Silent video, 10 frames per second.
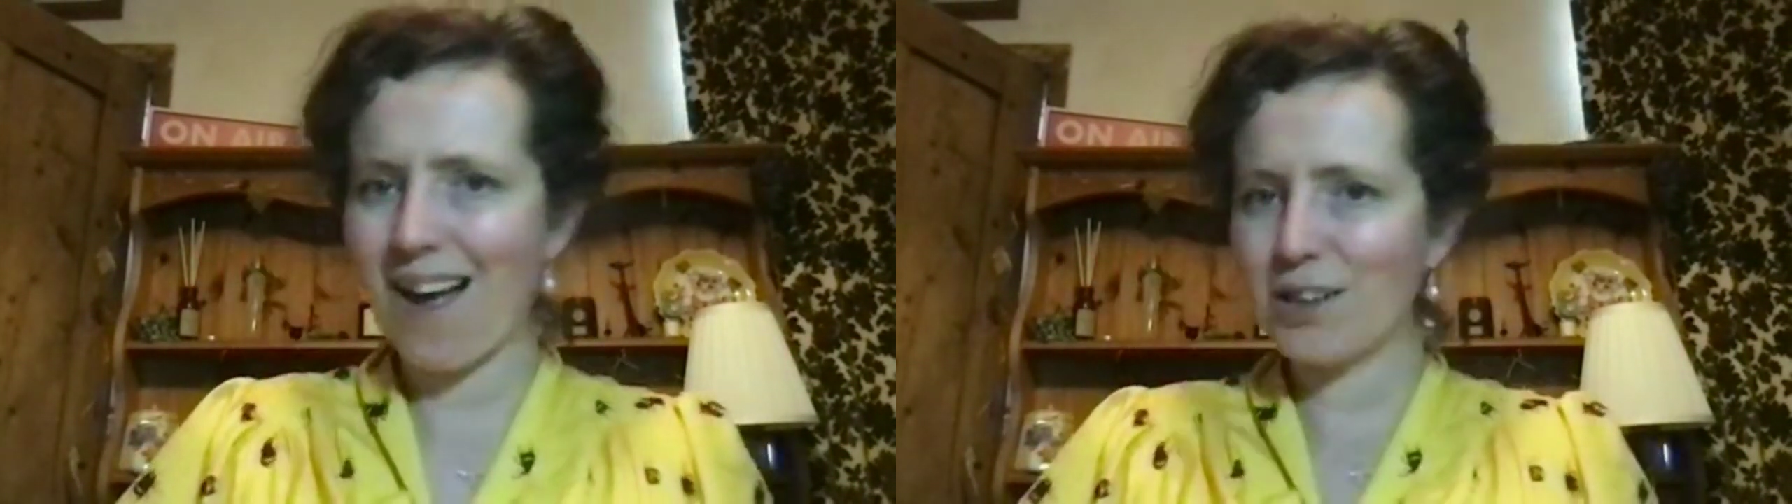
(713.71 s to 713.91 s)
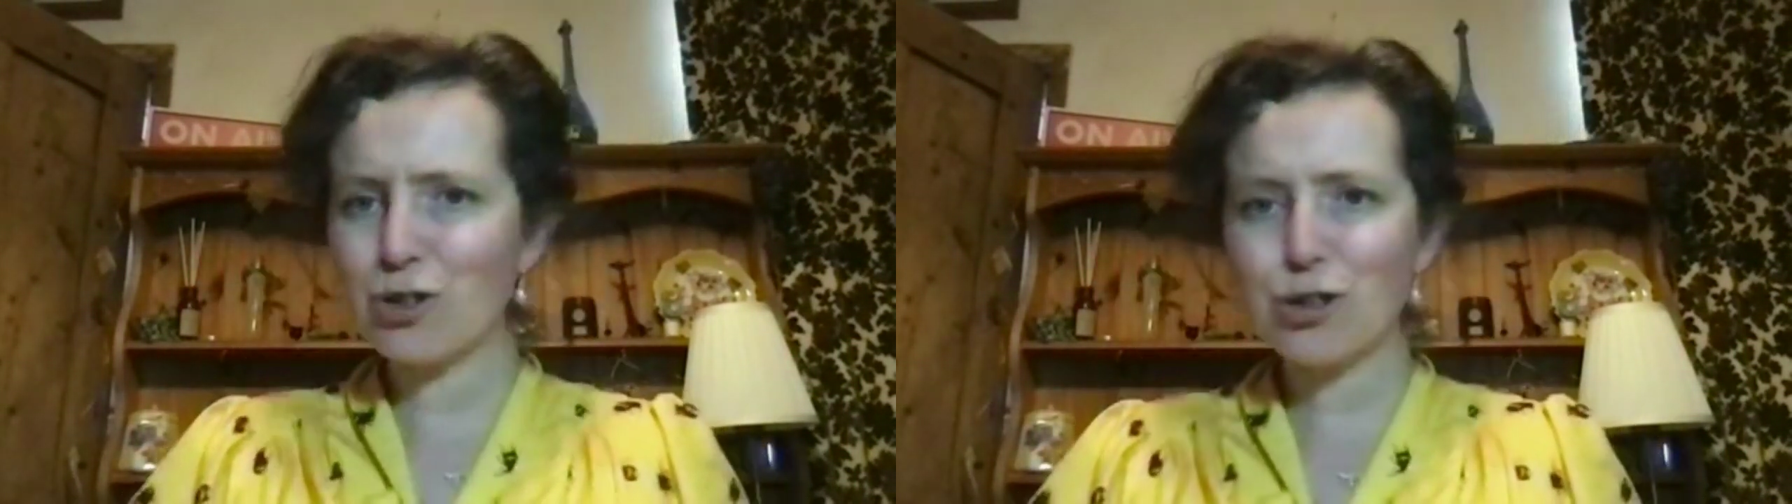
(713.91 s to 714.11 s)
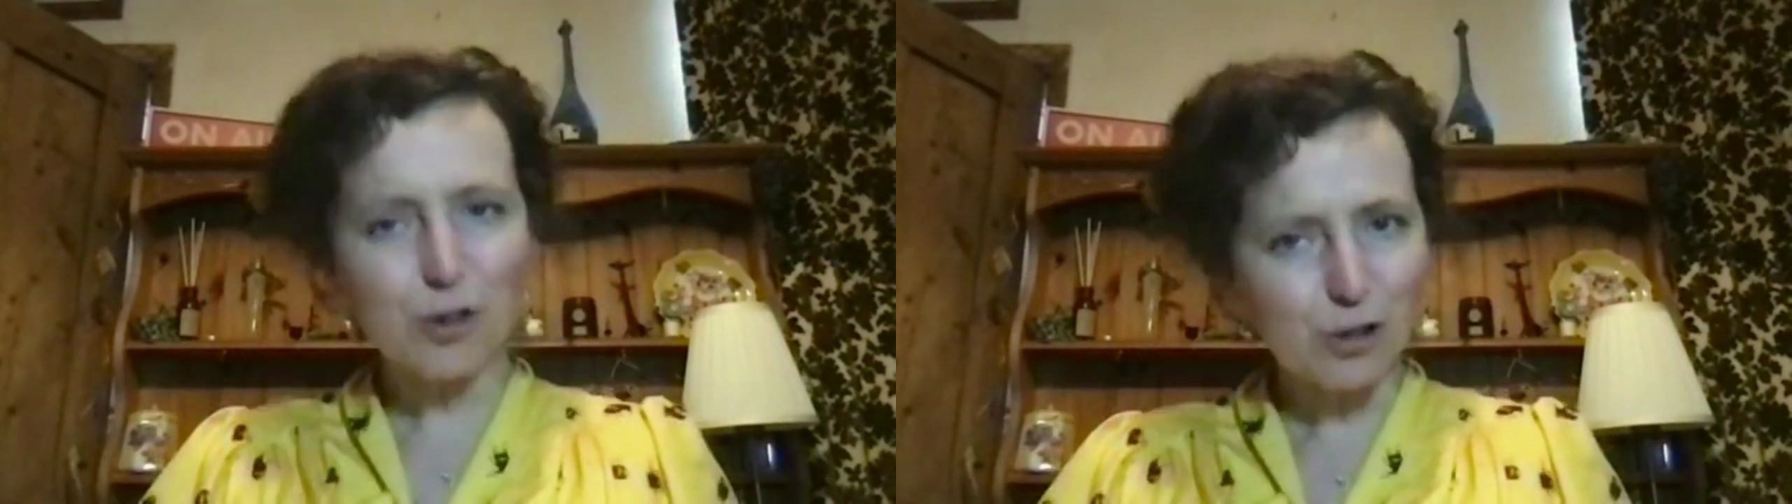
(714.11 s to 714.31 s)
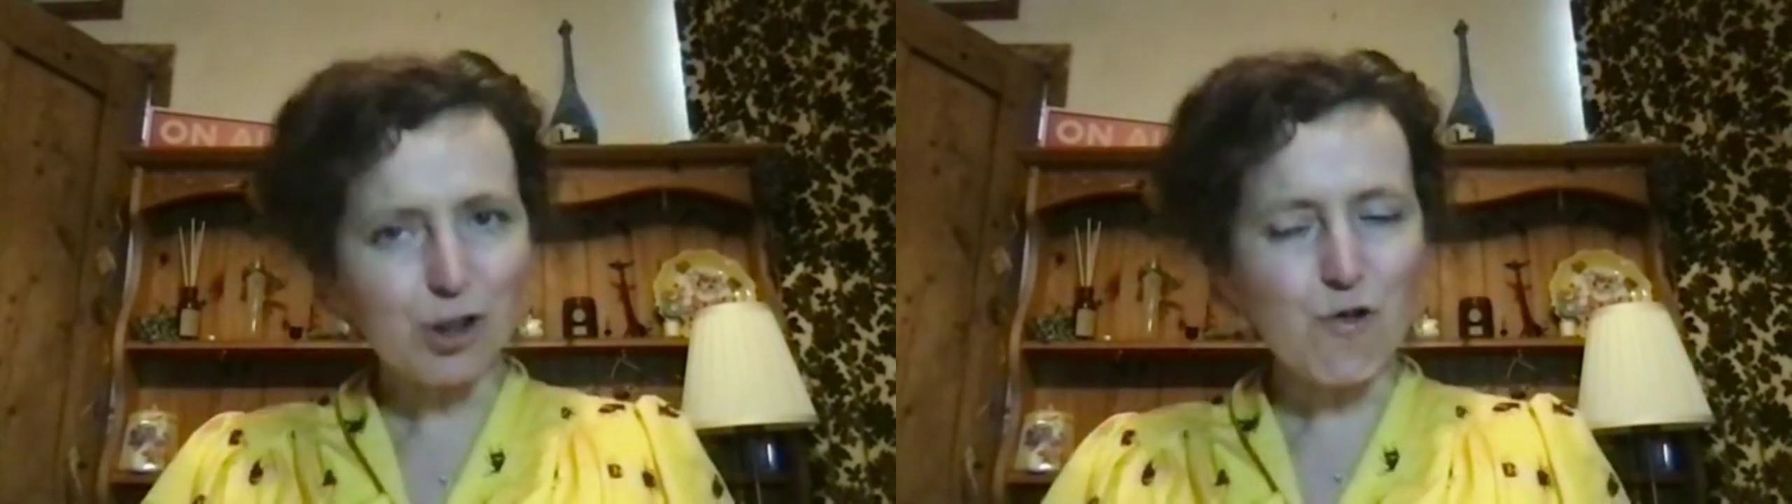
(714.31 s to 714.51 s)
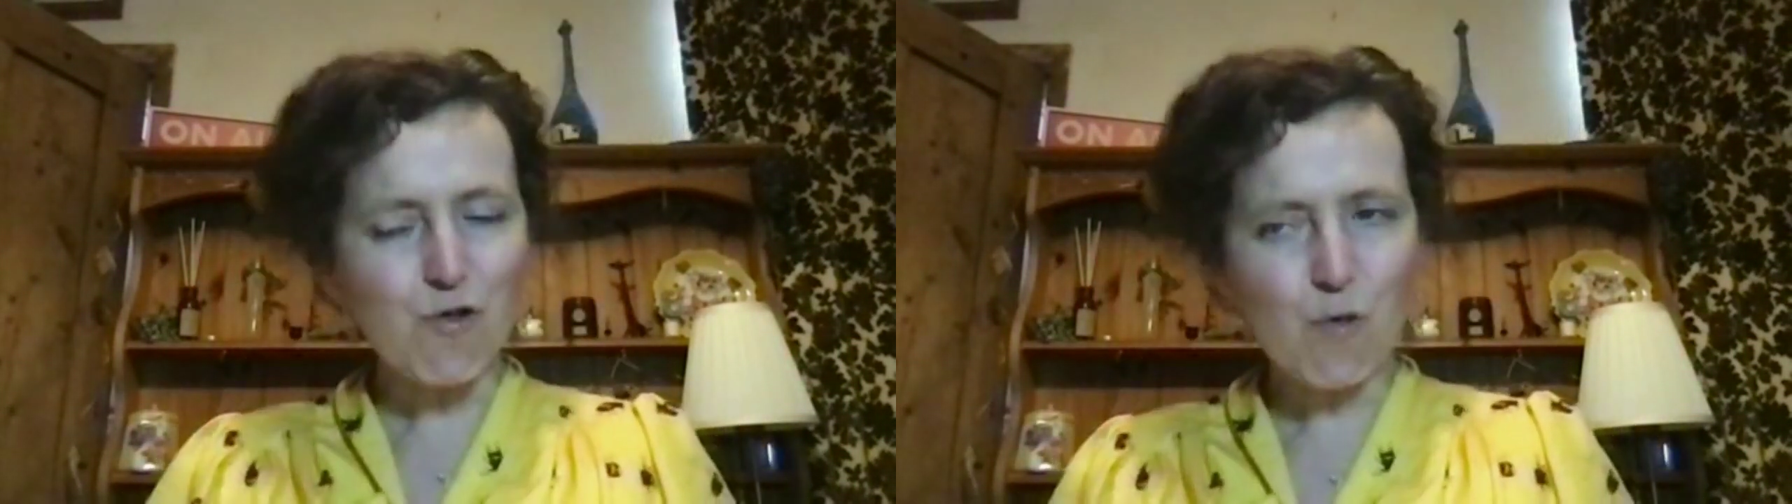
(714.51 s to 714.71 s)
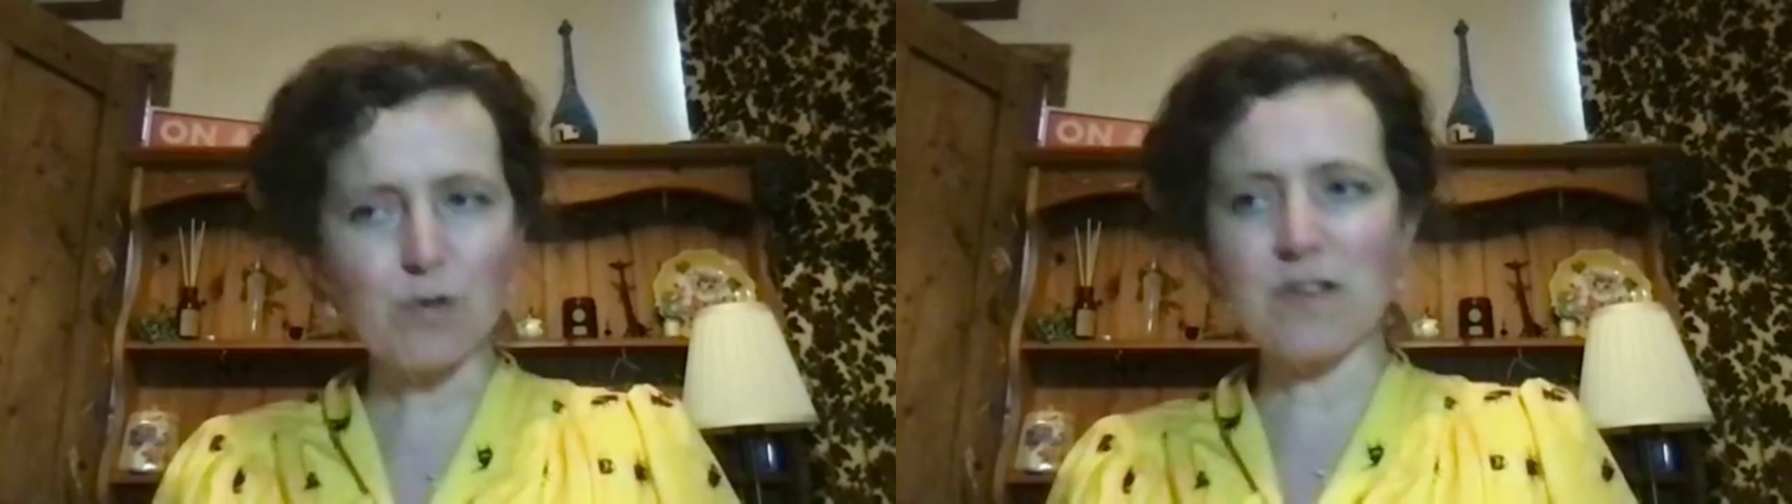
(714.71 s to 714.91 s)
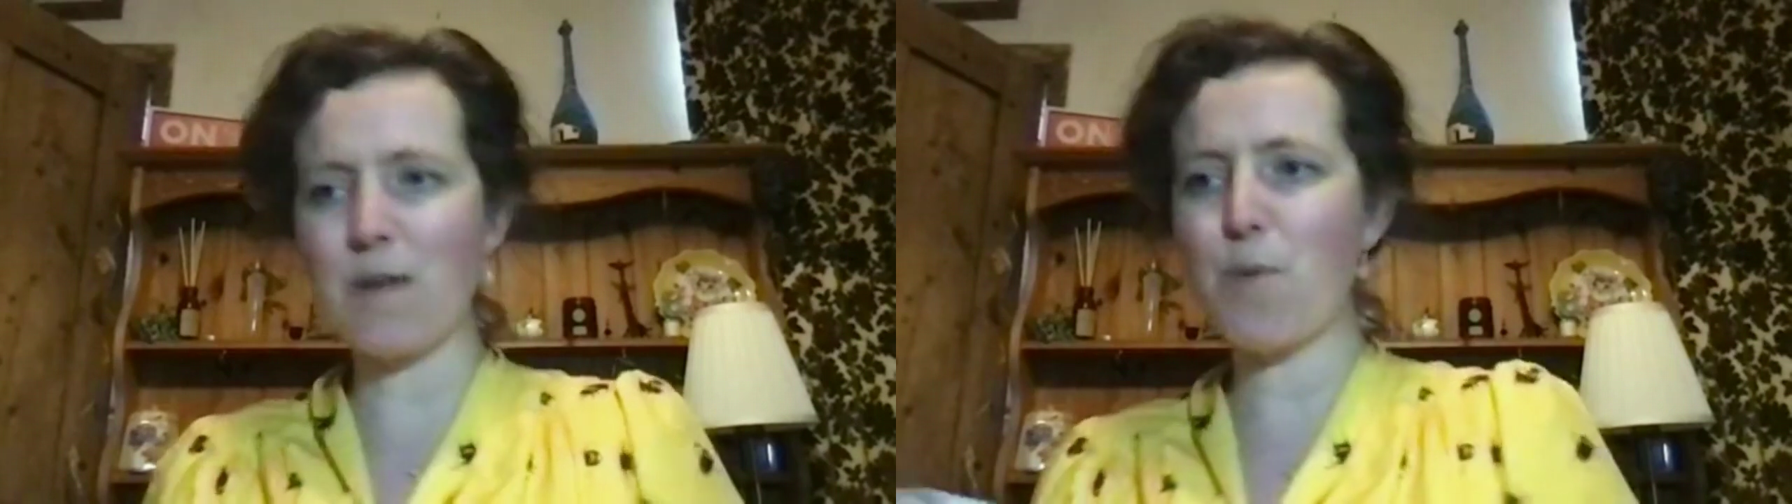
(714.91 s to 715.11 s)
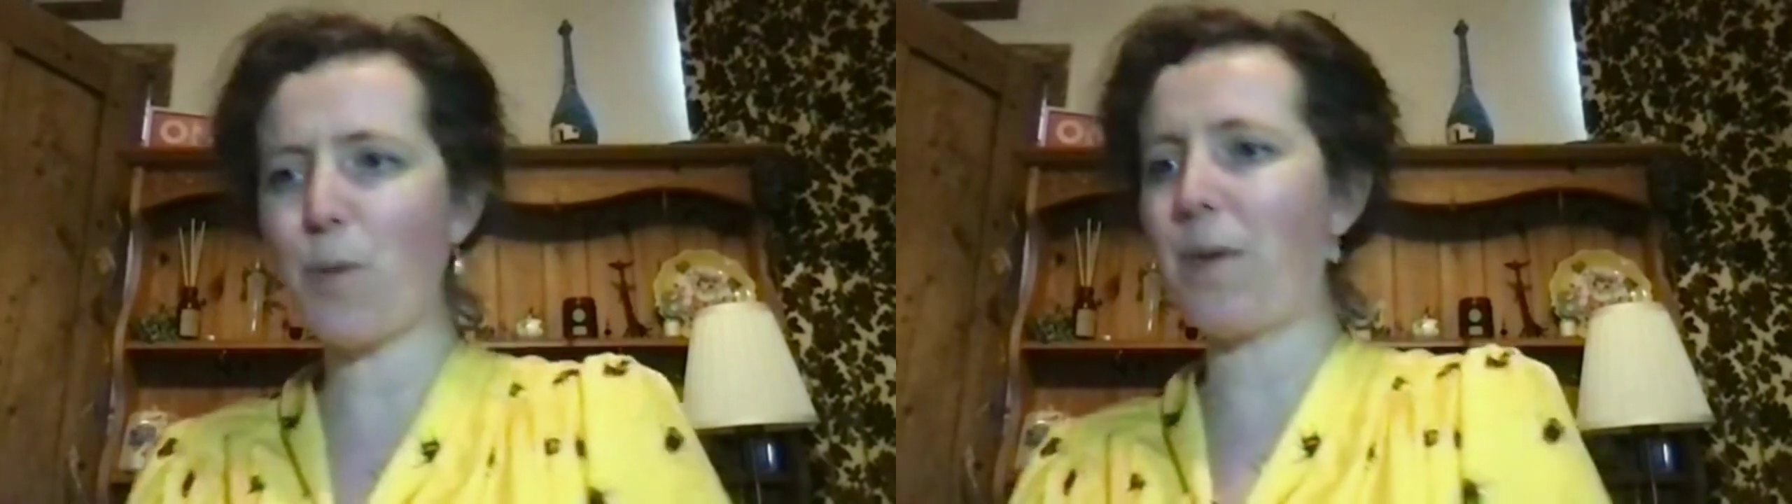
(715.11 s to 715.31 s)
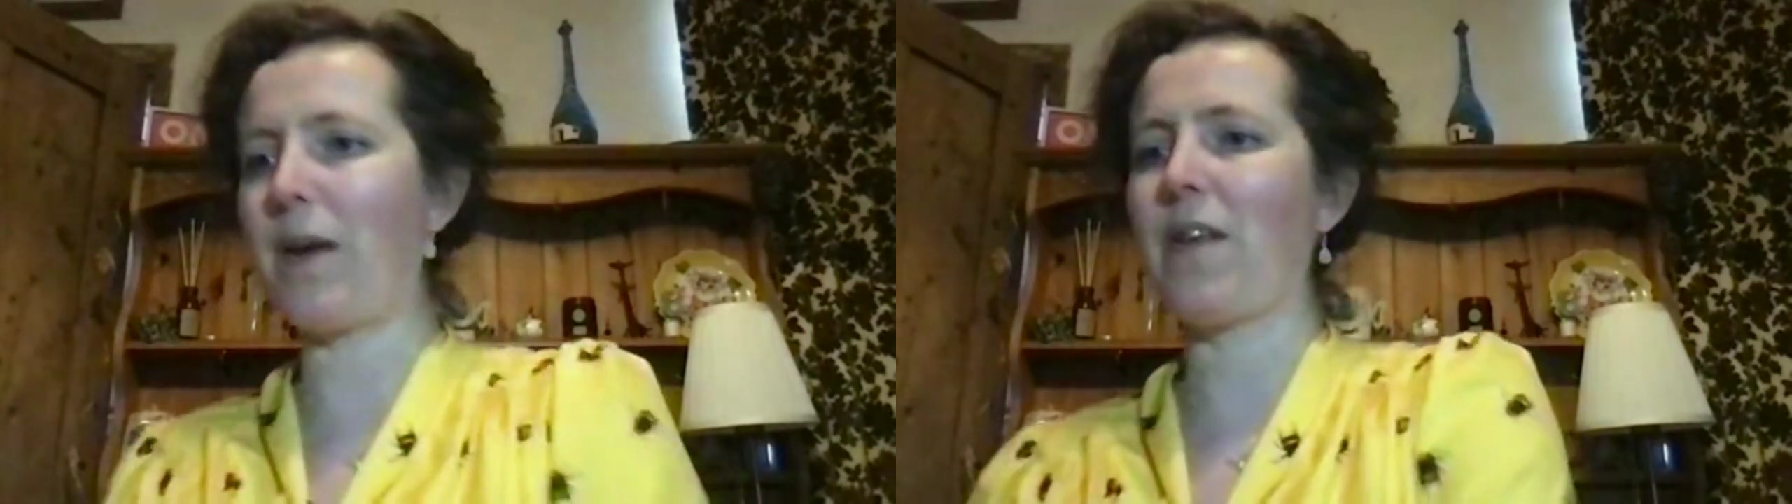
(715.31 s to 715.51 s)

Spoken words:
Such a naughty puppy.